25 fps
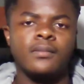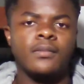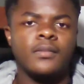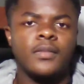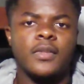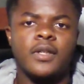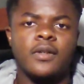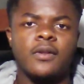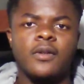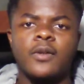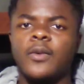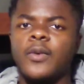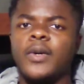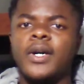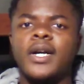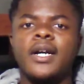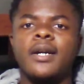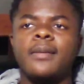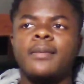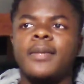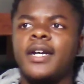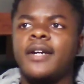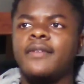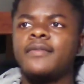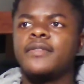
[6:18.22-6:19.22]
I don't know why
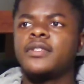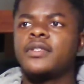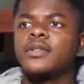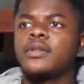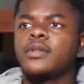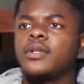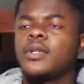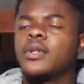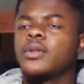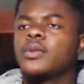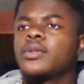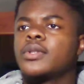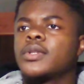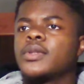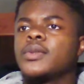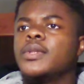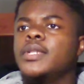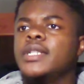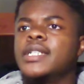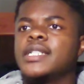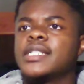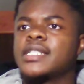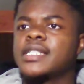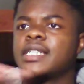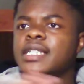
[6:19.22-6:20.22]
I'm having to go through
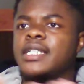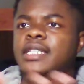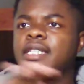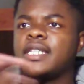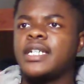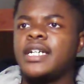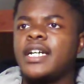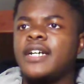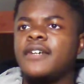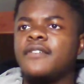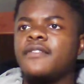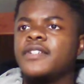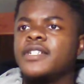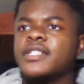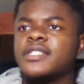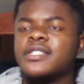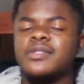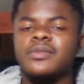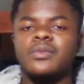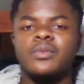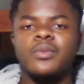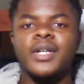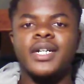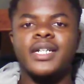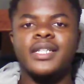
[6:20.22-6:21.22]
this. The evidence
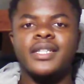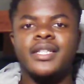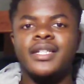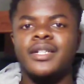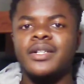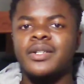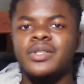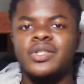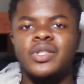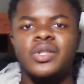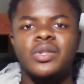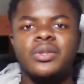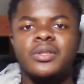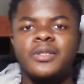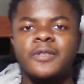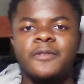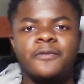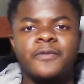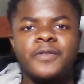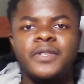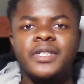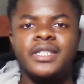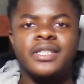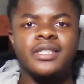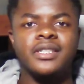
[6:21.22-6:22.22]
is right there. It's all in the
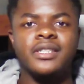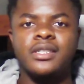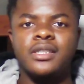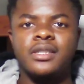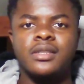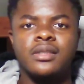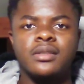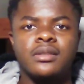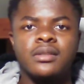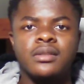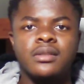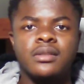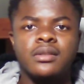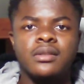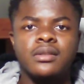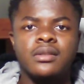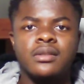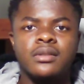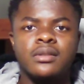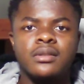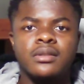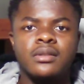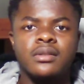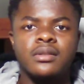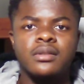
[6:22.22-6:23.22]
footage.
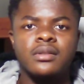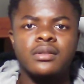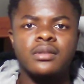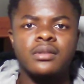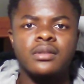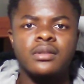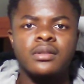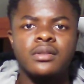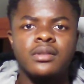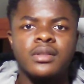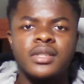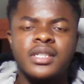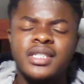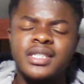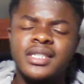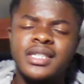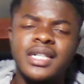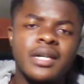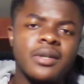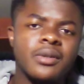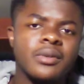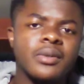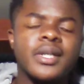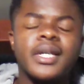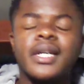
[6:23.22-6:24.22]
This is
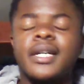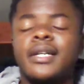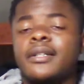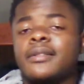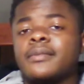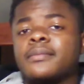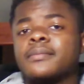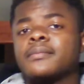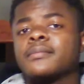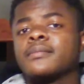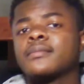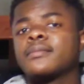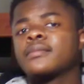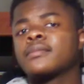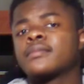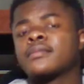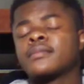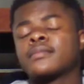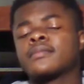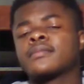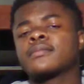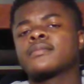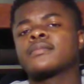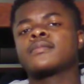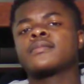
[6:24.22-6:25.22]
not okay.
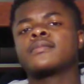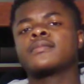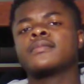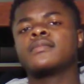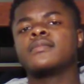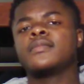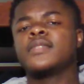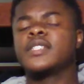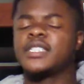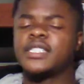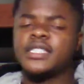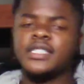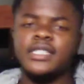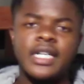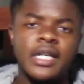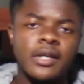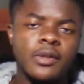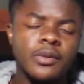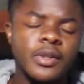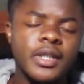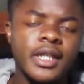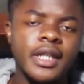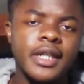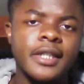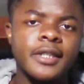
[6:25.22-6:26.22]
This is not
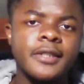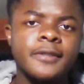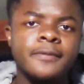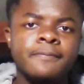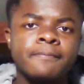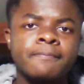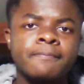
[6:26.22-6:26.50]
okay.